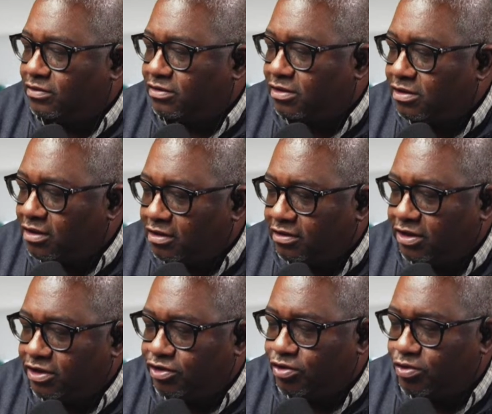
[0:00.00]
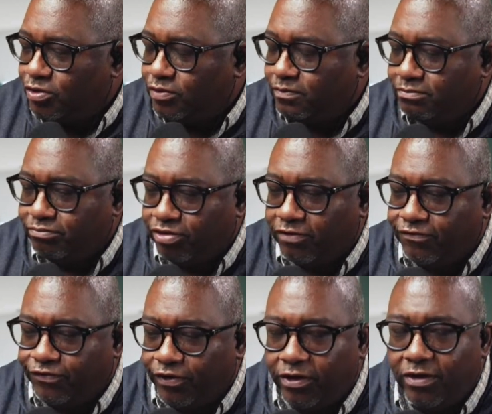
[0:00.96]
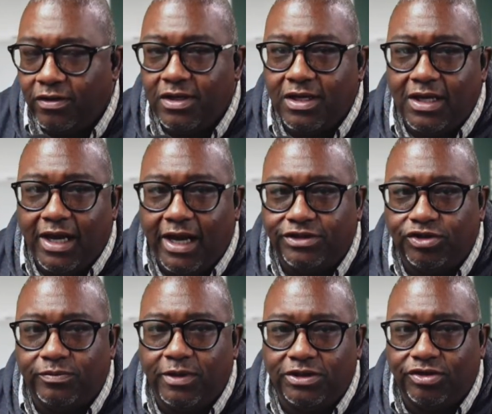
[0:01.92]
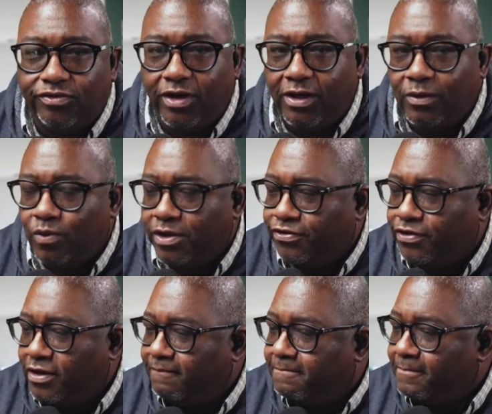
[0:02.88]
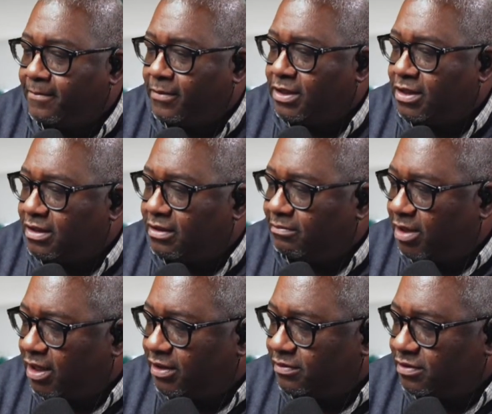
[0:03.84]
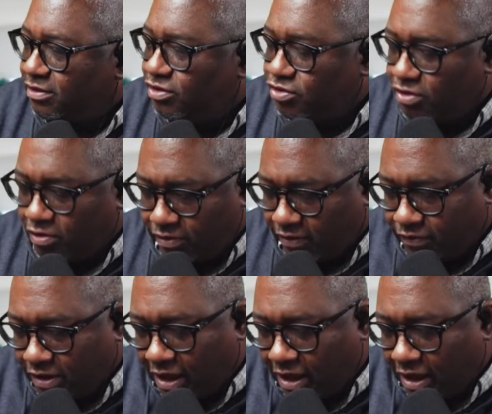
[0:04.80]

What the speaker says: look that you prefer as you're messing around with it. But you know that the